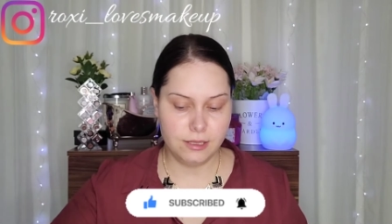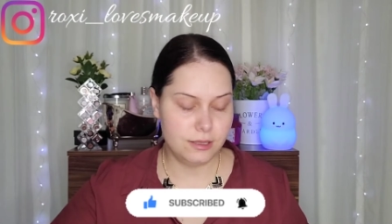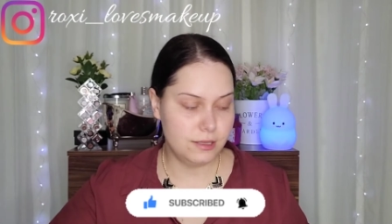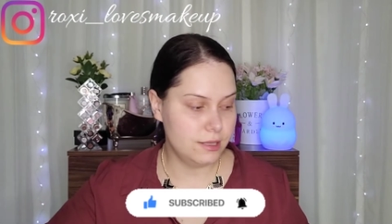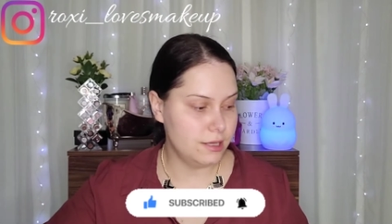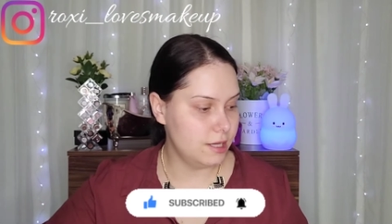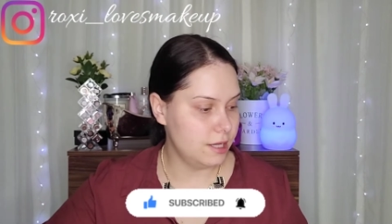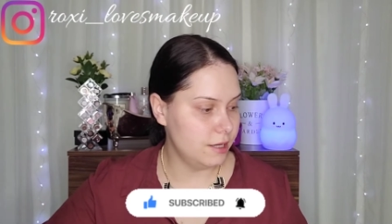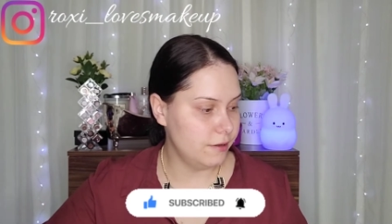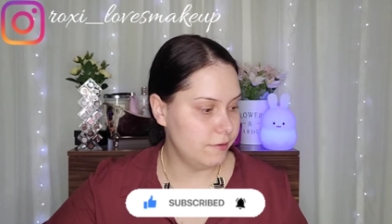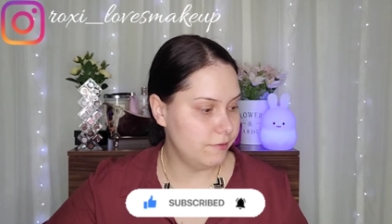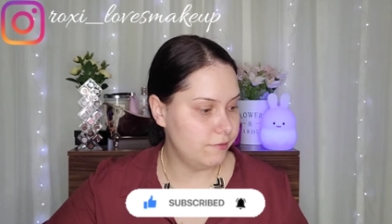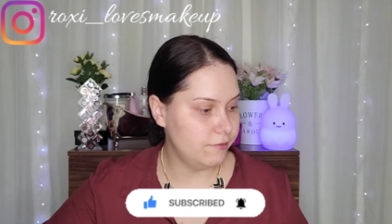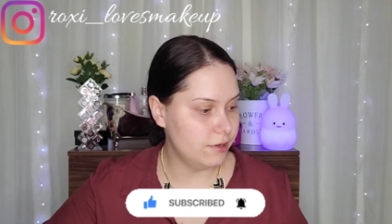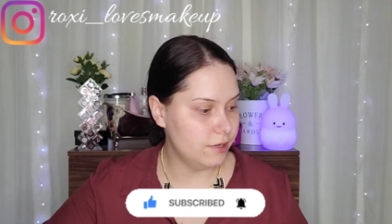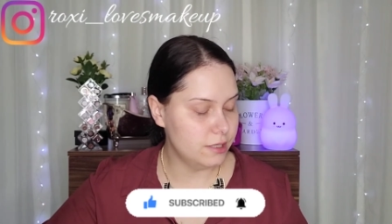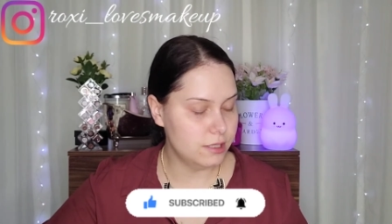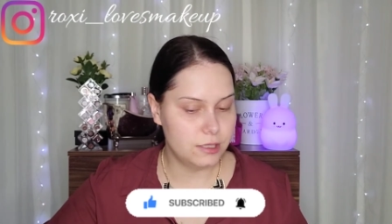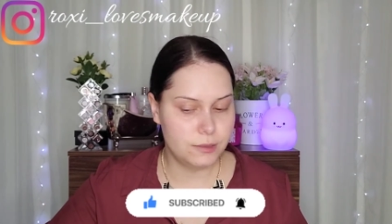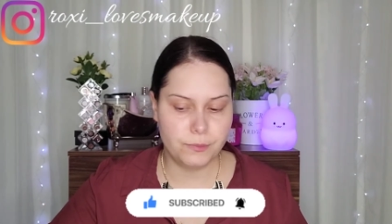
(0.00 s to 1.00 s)
The
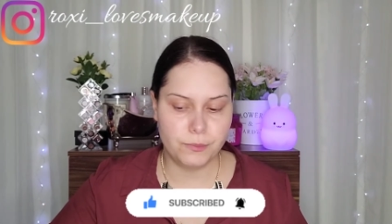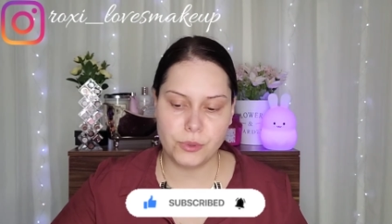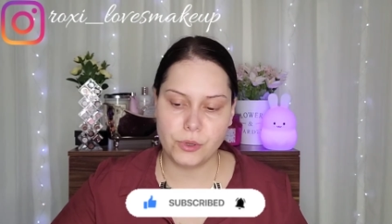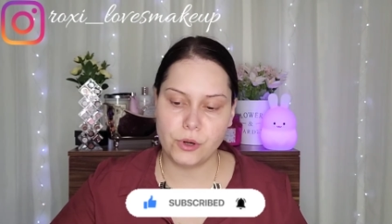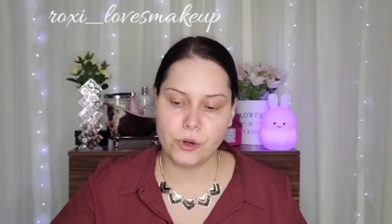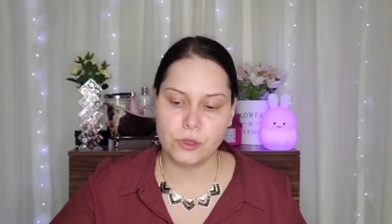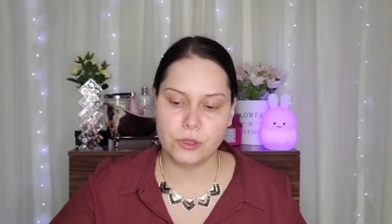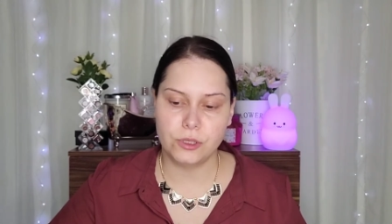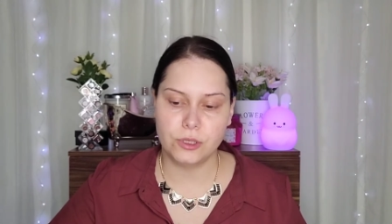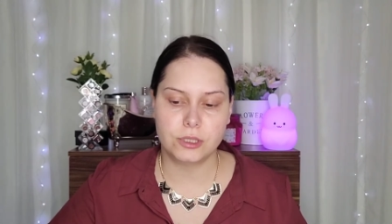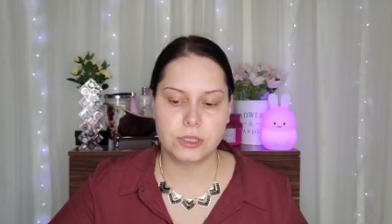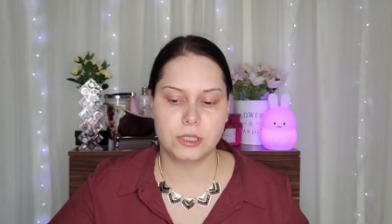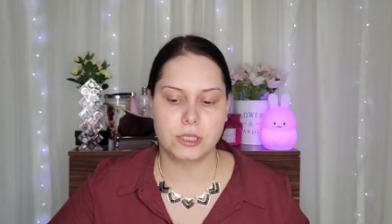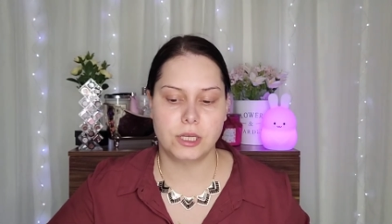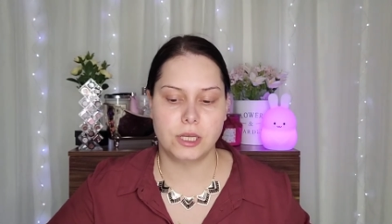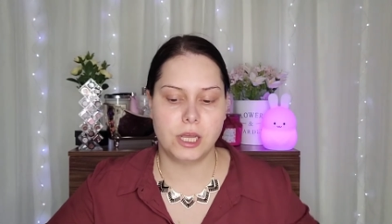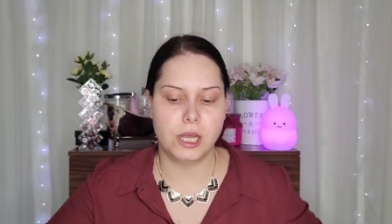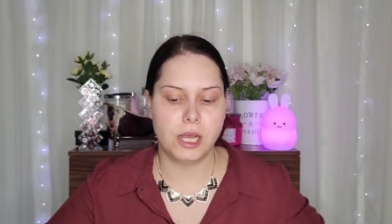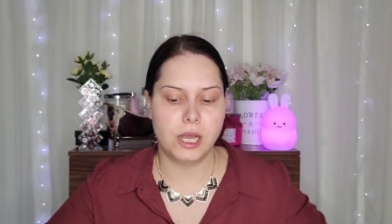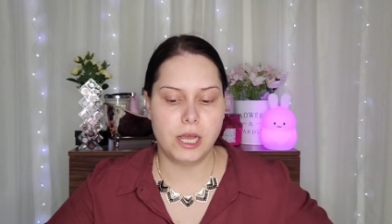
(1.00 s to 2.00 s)
first product
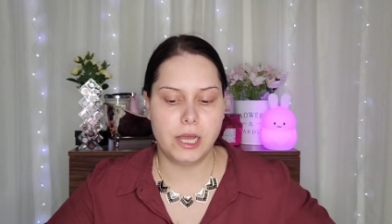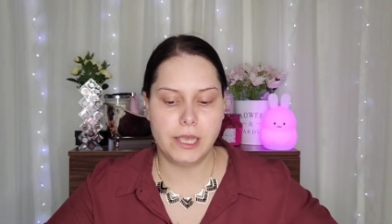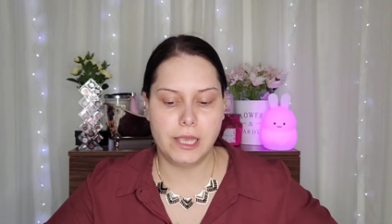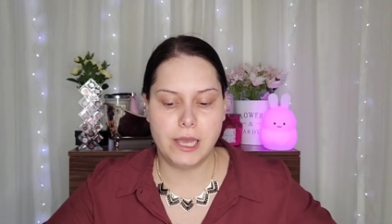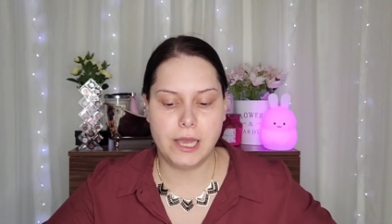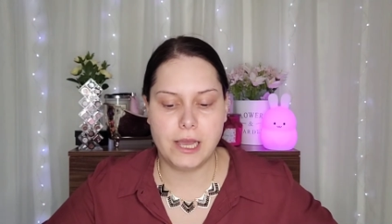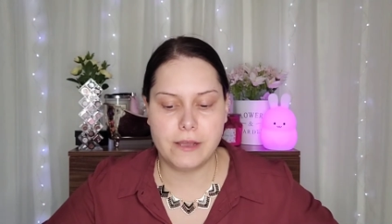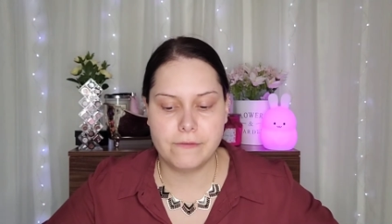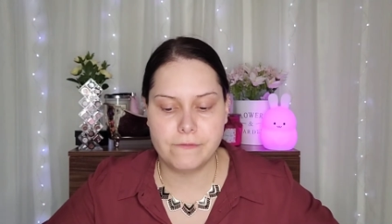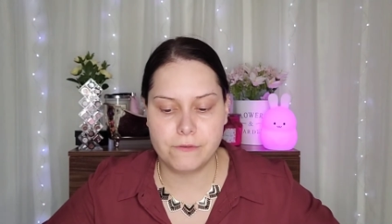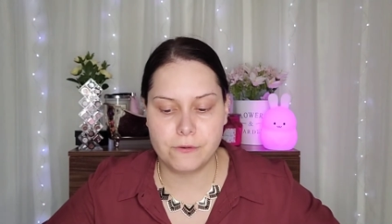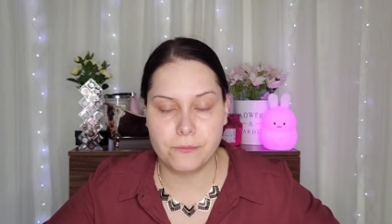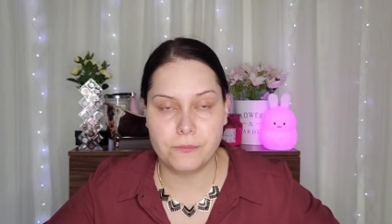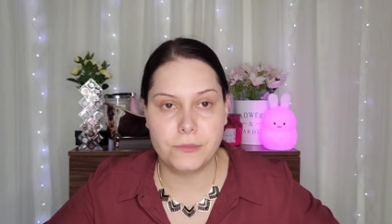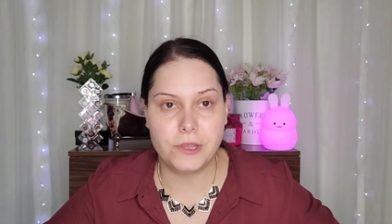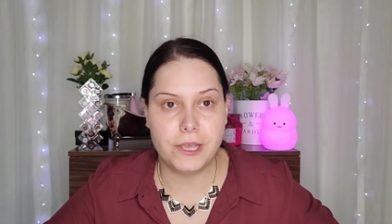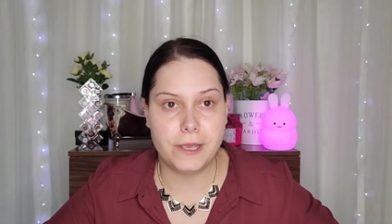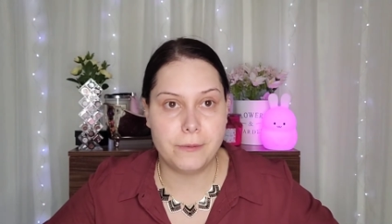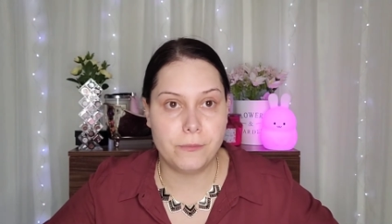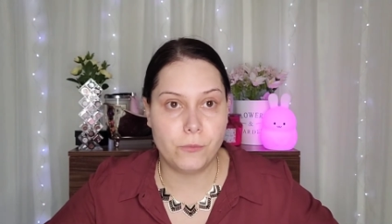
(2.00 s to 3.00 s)
I have from
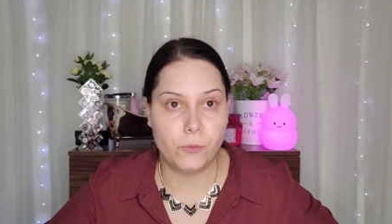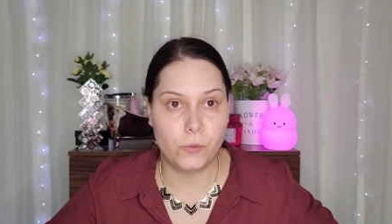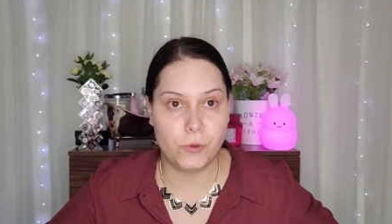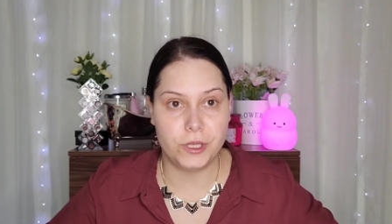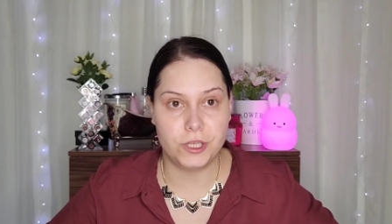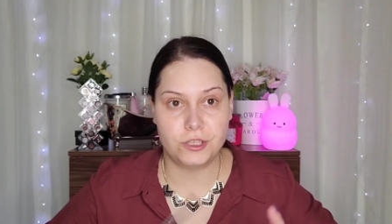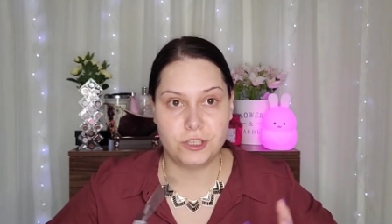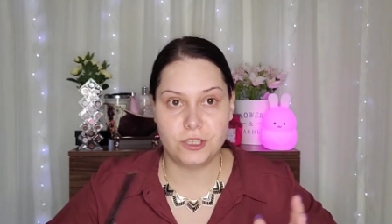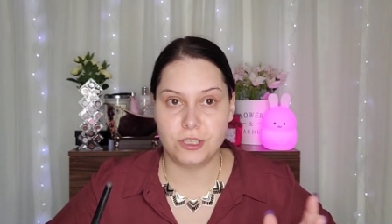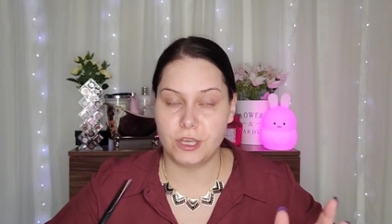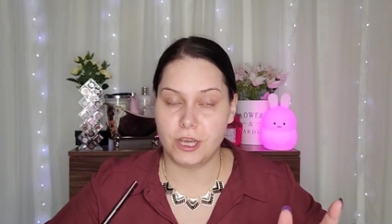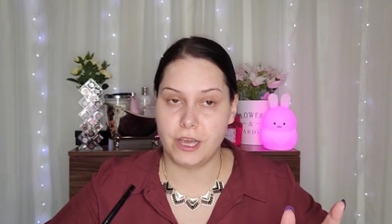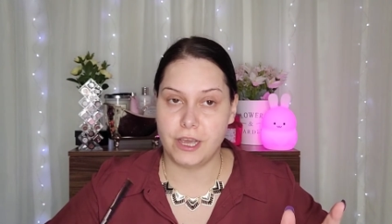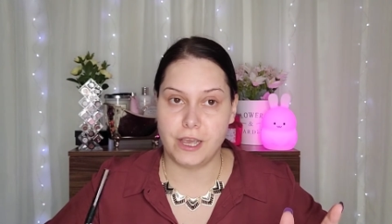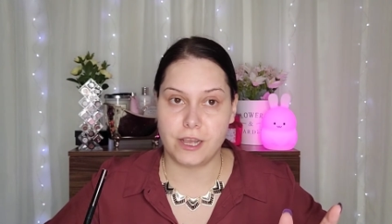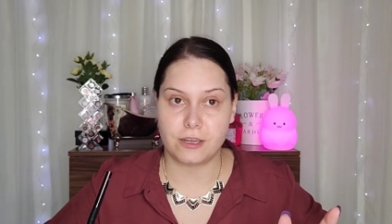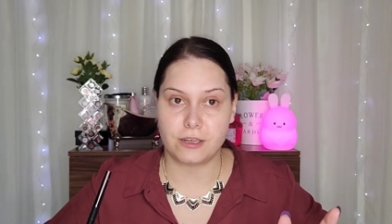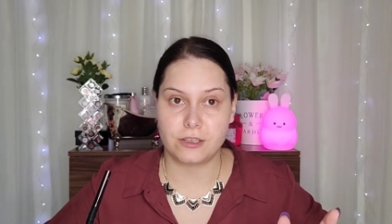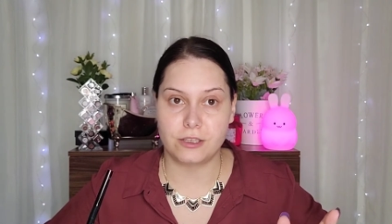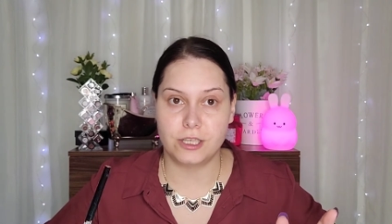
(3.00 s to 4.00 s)
them, which I
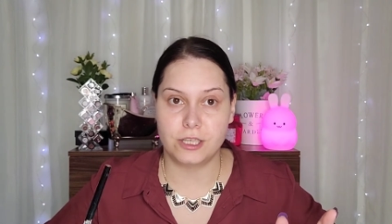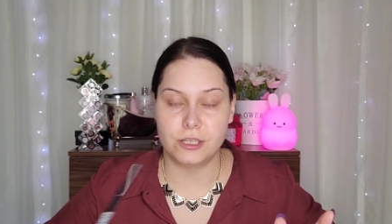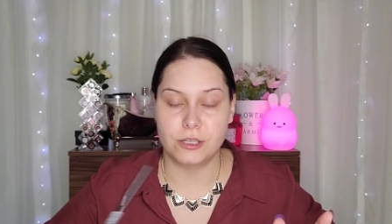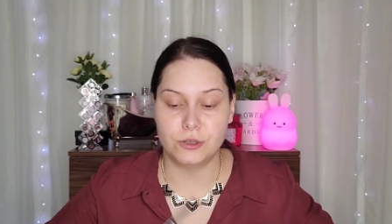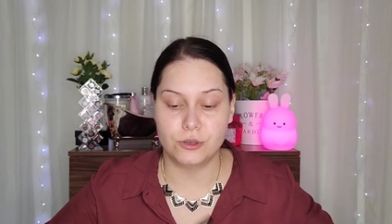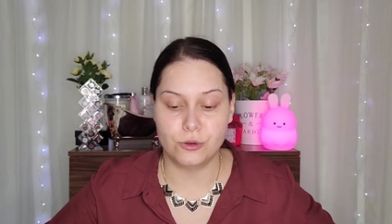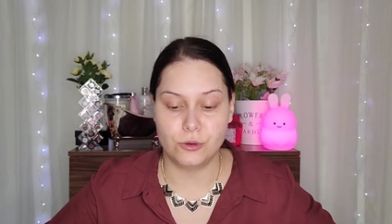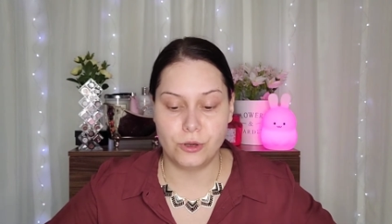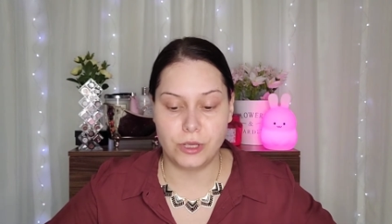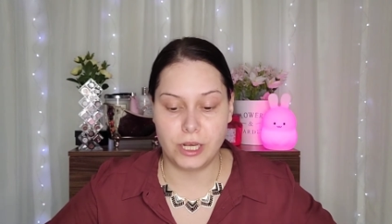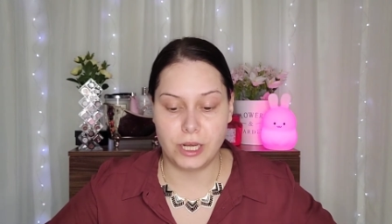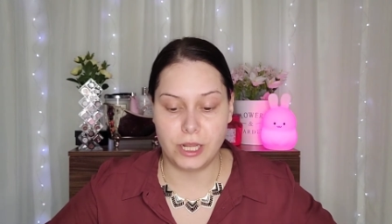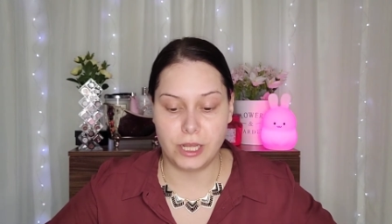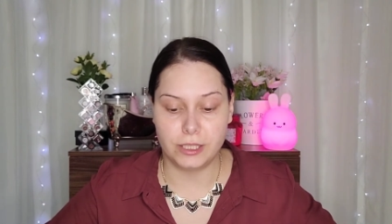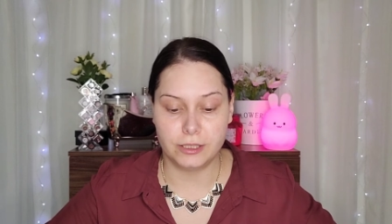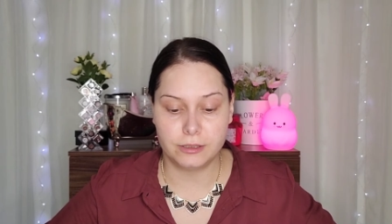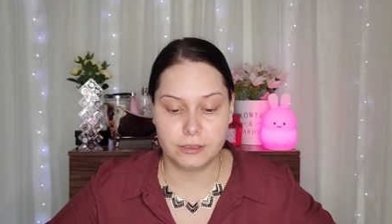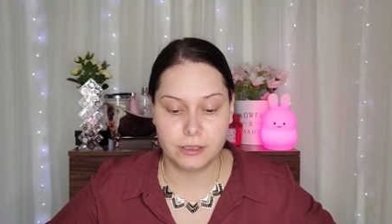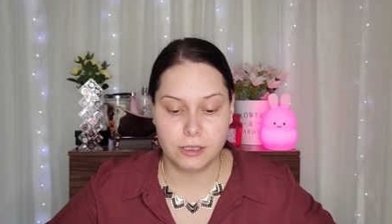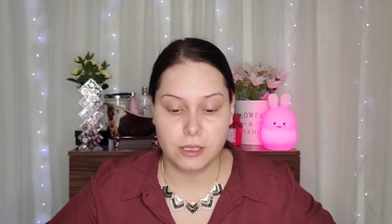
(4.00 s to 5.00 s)
actually enjoy a lot,